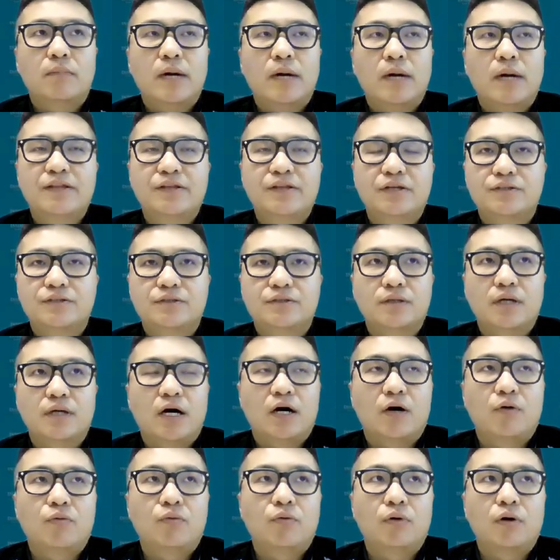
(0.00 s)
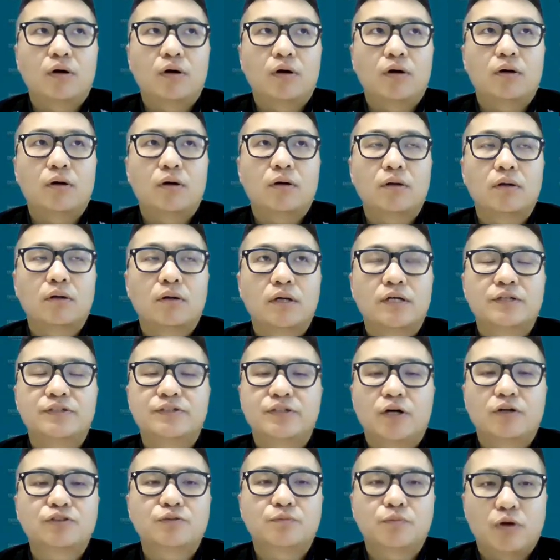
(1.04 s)
minus our
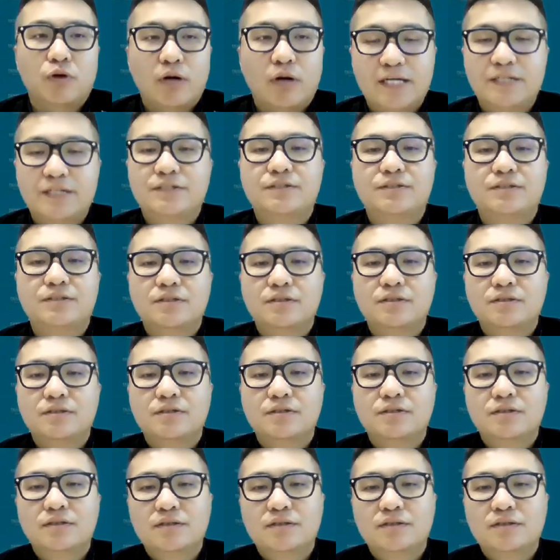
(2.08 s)
sales price.